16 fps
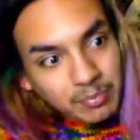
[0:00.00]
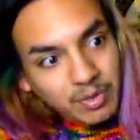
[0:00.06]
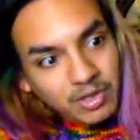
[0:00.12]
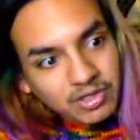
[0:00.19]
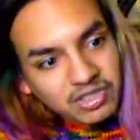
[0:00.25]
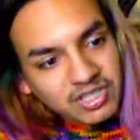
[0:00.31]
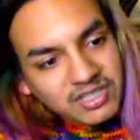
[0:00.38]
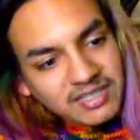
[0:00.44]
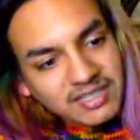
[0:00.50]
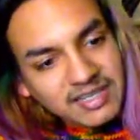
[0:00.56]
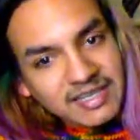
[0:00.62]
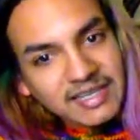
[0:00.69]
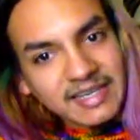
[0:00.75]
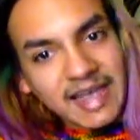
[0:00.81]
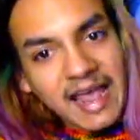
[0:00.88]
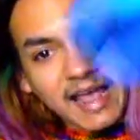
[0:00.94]
person,
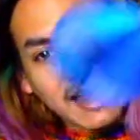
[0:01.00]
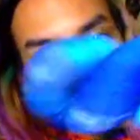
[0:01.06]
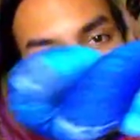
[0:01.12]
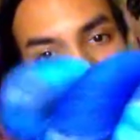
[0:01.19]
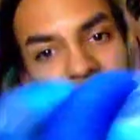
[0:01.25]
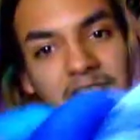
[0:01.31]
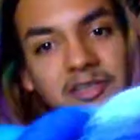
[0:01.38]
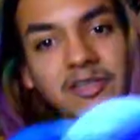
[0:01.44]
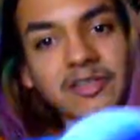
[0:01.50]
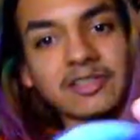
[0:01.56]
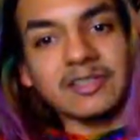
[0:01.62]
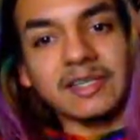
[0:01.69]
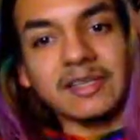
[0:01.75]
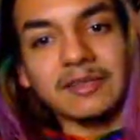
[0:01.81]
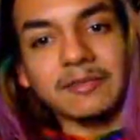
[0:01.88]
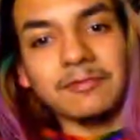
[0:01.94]
it actually
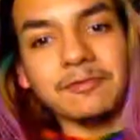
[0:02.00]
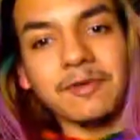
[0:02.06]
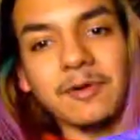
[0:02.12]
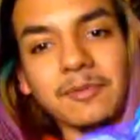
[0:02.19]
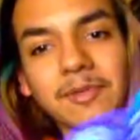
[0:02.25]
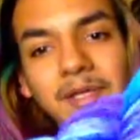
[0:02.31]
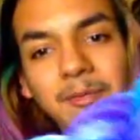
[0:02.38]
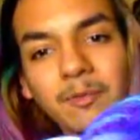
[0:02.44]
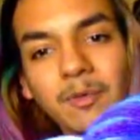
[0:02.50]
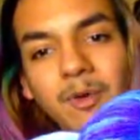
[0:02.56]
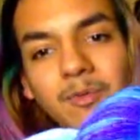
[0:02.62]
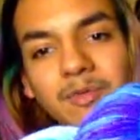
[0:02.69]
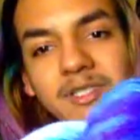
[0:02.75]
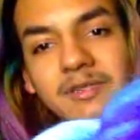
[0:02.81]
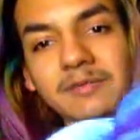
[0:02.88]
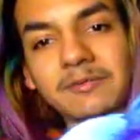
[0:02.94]
looks like the photo, like
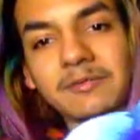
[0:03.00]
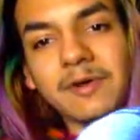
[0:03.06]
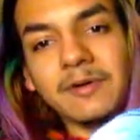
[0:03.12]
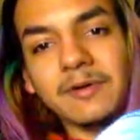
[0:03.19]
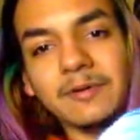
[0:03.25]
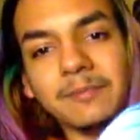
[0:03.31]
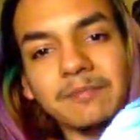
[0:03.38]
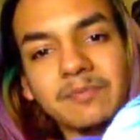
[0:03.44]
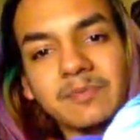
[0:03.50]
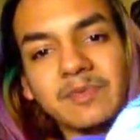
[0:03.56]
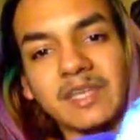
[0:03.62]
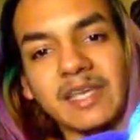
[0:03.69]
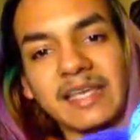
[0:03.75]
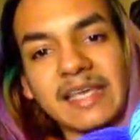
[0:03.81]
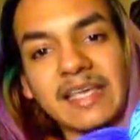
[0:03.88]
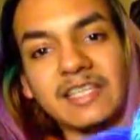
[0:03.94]
what was in the photo.
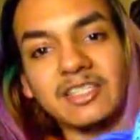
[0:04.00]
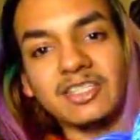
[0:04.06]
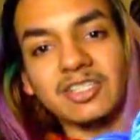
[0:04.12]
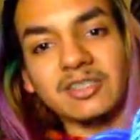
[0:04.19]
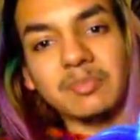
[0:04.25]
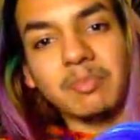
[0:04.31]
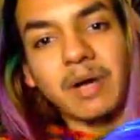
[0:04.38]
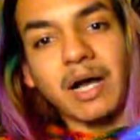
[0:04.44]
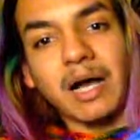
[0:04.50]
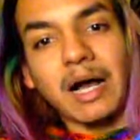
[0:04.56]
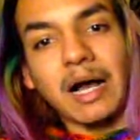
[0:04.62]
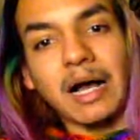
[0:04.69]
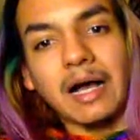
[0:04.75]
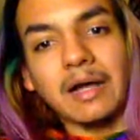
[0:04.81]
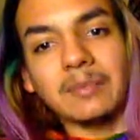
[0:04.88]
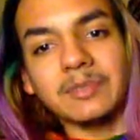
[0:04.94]
Like it just
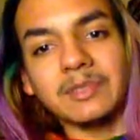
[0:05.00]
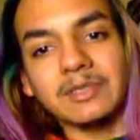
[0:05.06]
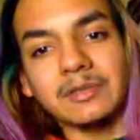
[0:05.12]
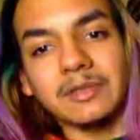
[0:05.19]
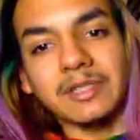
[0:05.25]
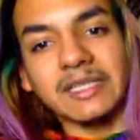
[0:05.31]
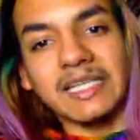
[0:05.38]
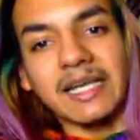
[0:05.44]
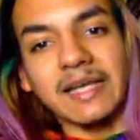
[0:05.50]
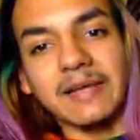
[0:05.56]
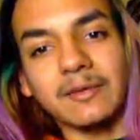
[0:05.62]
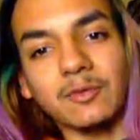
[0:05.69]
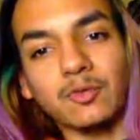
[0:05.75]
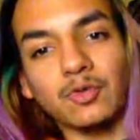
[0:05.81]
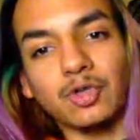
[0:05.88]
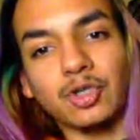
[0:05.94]
pops. Look at that.